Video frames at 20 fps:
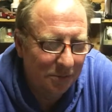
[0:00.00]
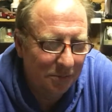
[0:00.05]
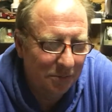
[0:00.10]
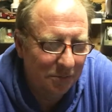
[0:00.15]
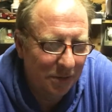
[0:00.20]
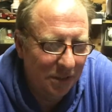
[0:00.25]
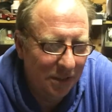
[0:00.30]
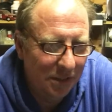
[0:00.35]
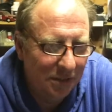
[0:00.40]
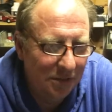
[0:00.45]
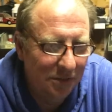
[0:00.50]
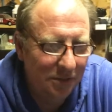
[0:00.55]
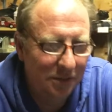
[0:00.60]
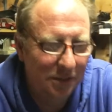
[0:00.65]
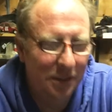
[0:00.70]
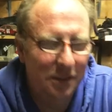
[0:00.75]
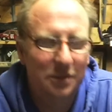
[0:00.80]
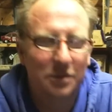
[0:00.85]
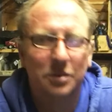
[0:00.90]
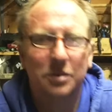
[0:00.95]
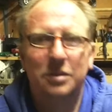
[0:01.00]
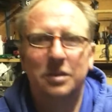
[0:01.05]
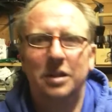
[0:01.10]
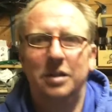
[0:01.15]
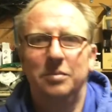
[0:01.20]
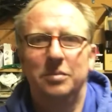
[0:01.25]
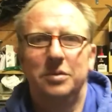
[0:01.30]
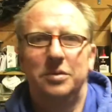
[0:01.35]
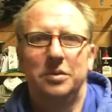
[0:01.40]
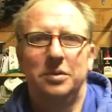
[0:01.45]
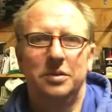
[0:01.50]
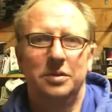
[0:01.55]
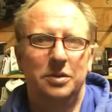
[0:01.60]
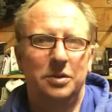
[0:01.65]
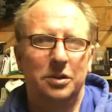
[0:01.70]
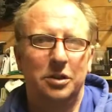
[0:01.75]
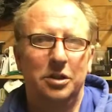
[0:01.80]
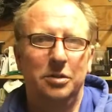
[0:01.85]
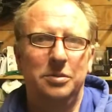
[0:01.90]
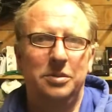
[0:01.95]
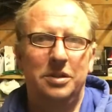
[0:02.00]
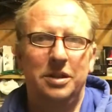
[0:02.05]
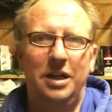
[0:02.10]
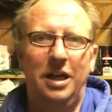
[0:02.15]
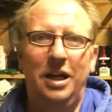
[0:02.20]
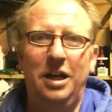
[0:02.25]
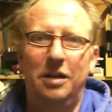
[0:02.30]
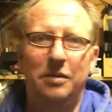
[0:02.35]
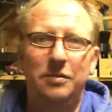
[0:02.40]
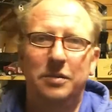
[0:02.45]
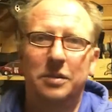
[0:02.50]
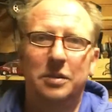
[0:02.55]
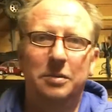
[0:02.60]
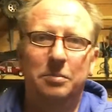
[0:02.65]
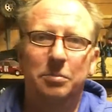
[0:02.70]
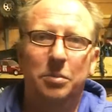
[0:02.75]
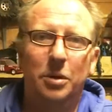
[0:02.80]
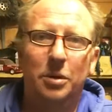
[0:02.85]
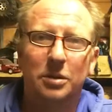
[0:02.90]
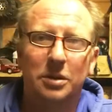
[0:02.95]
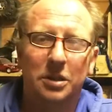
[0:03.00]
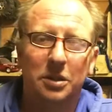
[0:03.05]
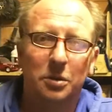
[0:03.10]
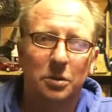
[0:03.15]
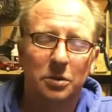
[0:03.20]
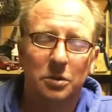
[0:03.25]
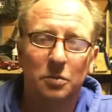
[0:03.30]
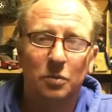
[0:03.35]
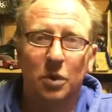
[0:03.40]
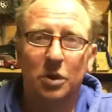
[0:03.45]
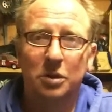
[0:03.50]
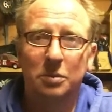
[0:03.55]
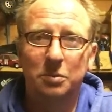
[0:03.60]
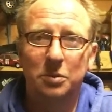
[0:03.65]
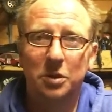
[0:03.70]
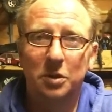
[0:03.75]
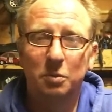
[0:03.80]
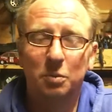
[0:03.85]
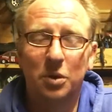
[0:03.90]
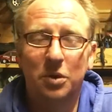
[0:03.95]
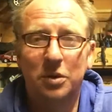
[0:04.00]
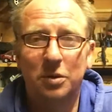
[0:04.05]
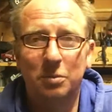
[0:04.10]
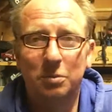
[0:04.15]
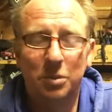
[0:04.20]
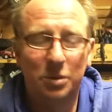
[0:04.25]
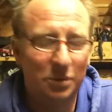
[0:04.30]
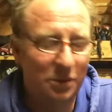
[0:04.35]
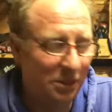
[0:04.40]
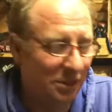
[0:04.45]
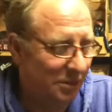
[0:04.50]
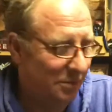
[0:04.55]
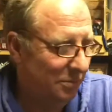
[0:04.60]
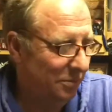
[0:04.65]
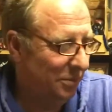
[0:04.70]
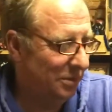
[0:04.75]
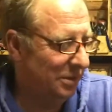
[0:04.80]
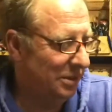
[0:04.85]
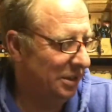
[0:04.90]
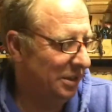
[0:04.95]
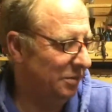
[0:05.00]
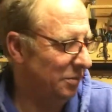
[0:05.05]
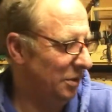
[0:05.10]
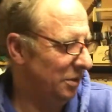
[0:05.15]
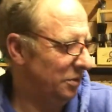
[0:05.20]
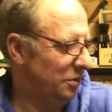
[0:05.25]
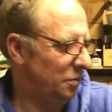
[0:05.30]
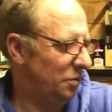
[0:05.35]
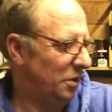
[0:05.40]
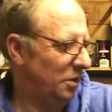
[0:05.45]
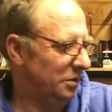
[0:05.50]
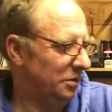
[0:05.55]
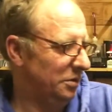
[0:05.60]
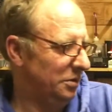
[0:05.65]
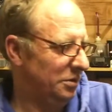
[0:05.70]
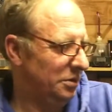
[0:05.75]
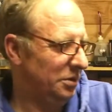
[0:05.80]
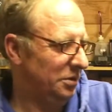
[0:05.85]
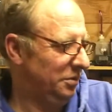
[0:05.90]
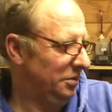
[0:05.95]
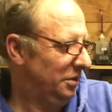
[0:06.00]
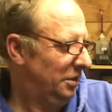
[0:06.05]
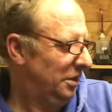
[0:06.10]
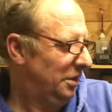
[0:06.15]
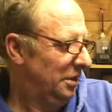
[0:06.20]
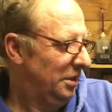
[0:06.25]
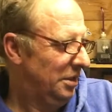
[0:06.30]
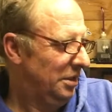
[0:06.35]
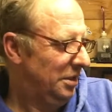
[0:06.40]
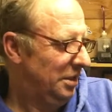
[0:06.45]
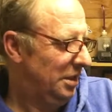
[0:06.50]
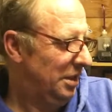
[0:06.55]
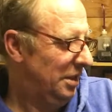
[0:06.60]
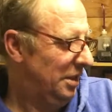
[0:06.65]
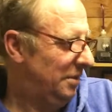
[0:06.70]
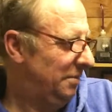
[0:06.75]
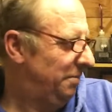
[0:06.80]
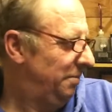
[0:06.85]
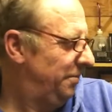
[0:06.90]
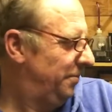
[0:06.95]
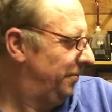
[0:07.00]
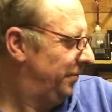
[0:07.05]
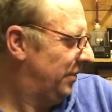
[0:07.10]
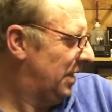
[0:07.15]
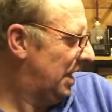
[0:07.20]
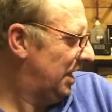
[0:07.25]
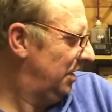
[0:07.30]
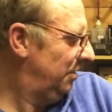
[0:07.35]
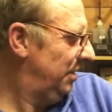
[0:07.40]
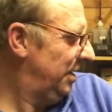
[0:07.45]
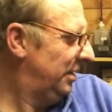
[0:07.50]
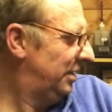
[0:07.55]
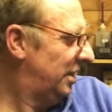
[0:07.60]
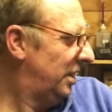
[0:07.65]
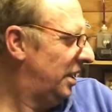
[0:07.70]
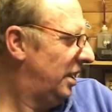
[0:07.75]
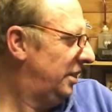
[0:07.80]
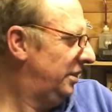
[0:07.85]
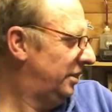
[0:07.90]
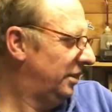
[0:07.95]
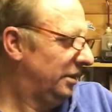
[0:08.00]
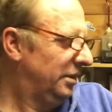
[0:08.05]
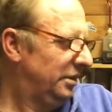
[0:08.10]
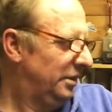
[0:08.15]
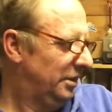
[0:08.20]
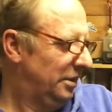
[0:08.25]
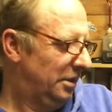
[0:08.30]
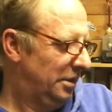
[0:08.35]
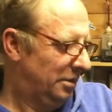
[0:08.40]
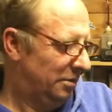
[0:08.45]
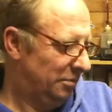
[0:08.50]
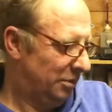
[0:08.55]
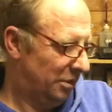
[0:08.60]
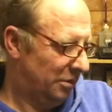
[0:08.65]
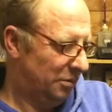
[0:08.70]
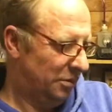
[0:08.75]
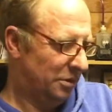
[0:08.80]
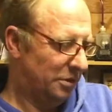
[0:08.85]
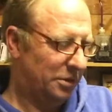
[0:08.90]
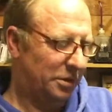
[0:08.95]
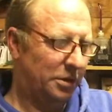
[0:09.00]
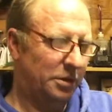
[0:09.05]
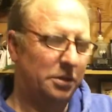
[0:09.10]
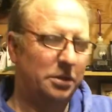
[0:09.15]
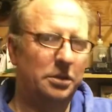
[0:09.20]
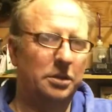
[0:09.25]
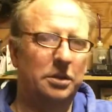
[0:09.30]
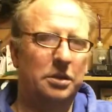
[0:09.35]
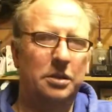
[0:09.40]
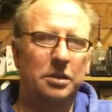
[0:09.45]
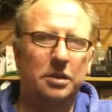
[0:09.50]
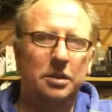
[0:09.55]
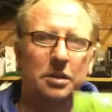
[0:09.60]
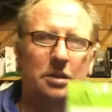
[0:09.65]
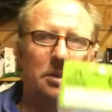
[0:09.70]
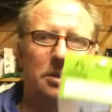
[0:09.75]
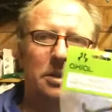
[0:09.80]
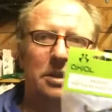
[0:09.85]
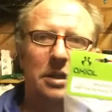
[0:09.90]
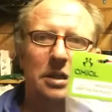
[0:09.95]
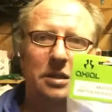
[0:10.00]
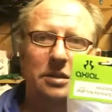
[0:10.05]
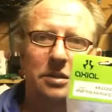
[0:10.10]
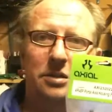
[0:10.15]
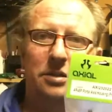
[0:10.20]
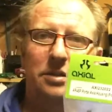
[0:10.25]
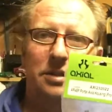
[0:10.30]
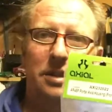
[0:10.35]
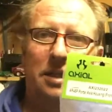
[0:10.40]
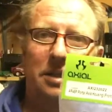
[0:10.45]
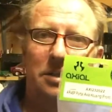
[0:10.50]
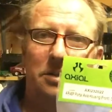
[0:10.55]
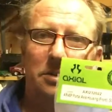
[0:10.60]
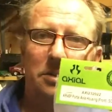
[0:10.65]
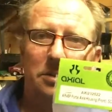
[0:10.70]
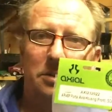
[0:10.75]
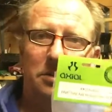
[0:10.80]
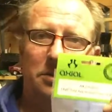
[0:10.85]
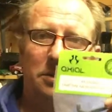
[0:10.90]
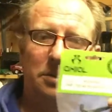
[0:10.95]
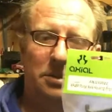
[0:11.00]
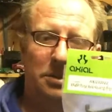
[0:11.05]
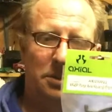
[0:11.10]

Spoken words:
Yeah, dead on, that would do the job. So I haven't a baldy notion what I'm doing with them, but yeah, we'll see what's what. So anyway, tonight what I want to do is stick on